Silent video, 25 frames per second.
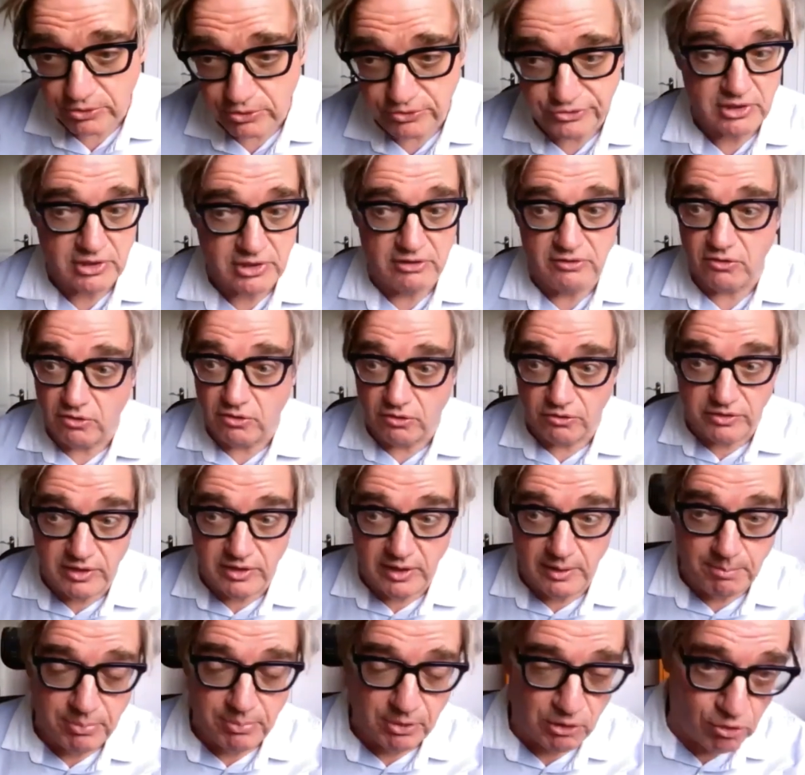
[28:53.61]
So you've got the
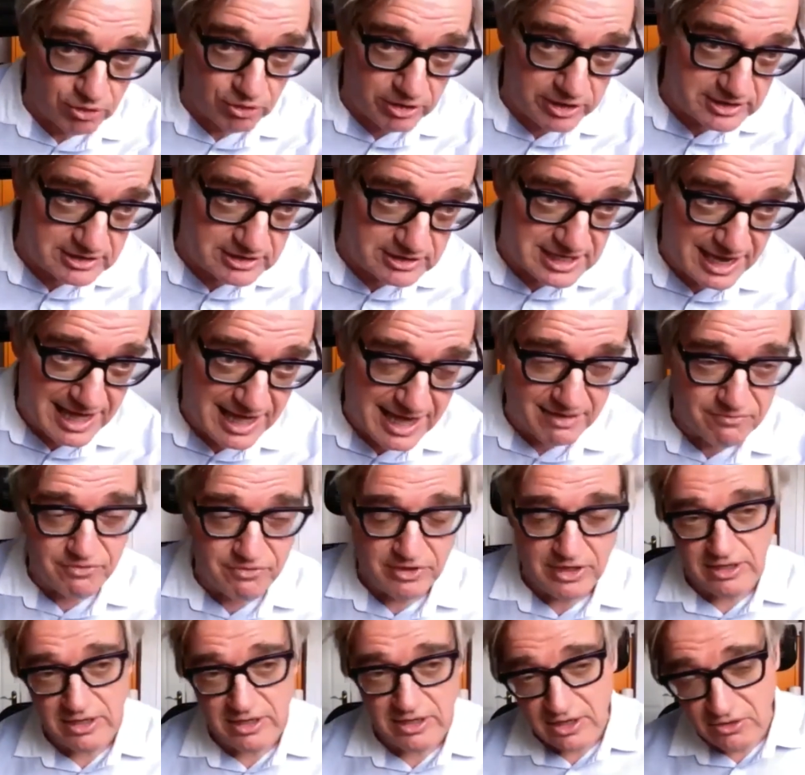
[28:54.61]
employer's
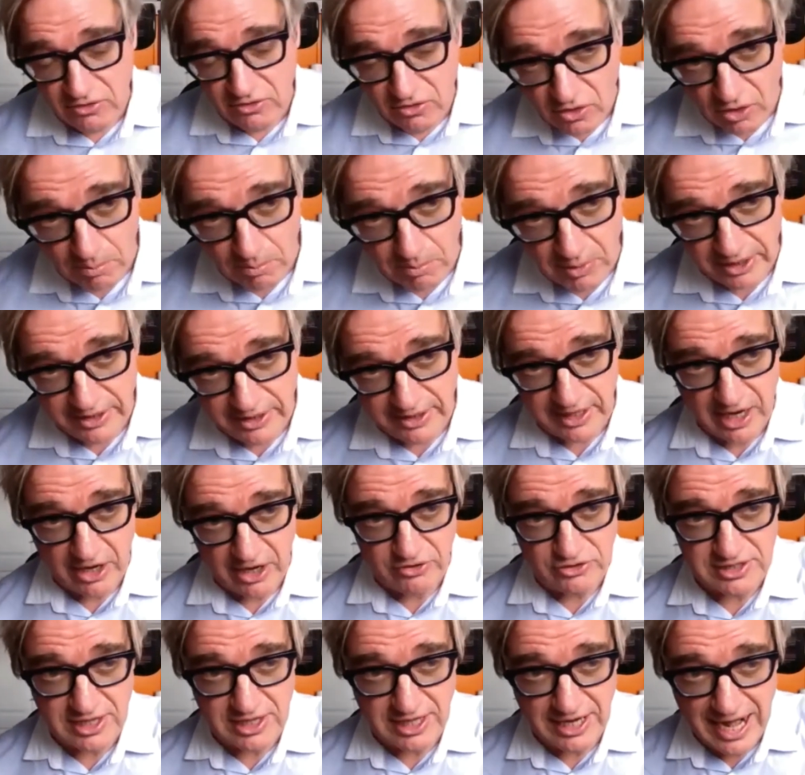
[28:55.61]
levy, you've got money going
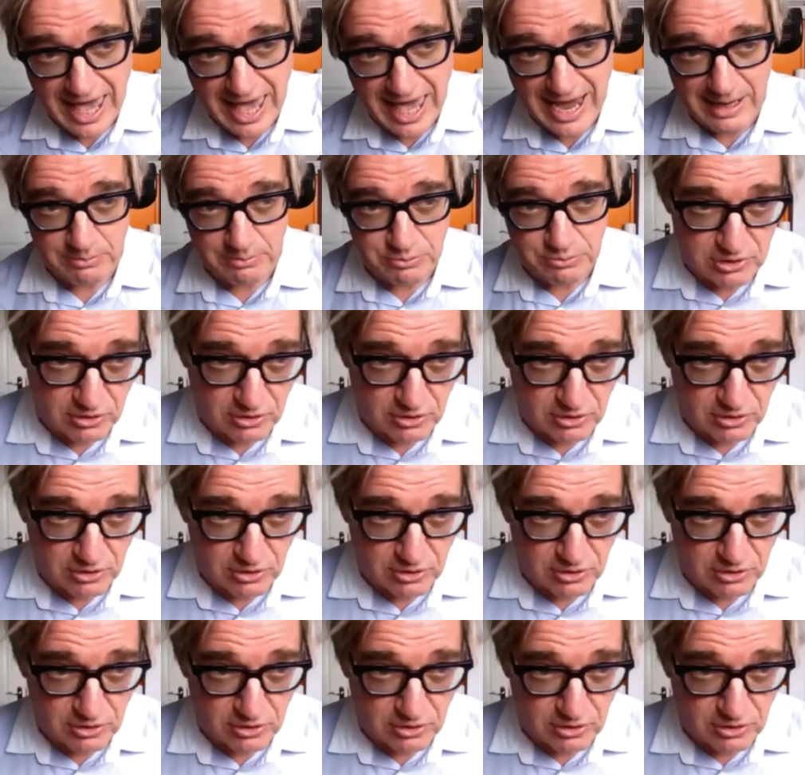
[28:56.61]
to the LEPs,